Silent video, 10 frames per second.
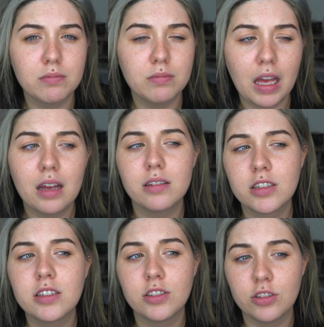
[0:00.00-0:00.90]
yeah, it's
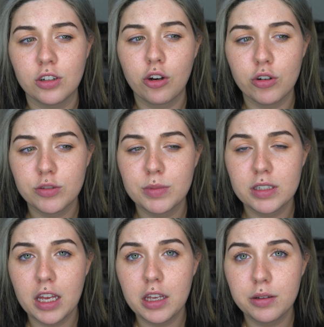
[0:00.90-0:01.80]
considered a Christmas
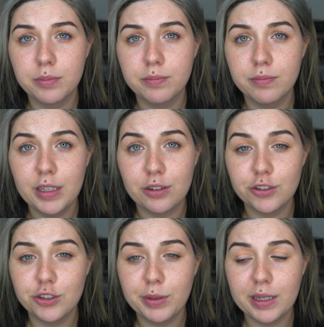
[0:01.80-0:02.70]
cake here
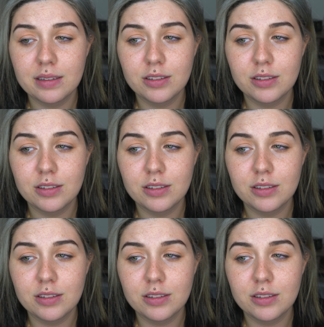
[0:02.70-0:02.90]
in Japan.